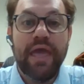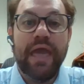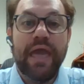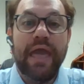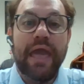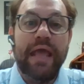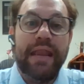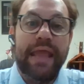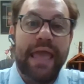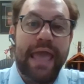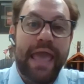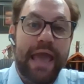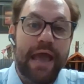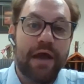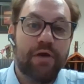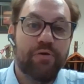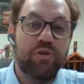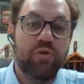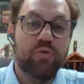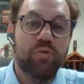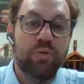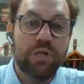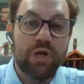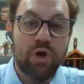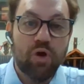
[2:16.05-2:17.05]
and how
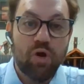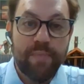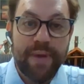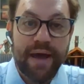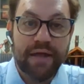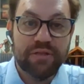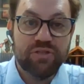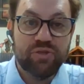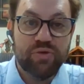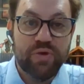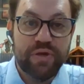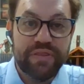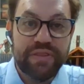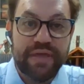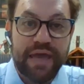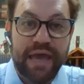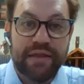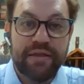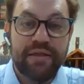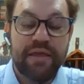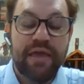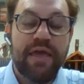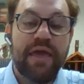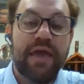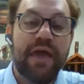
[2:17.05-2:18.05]
you will go about doing
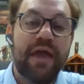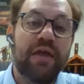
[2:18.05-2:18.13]
that,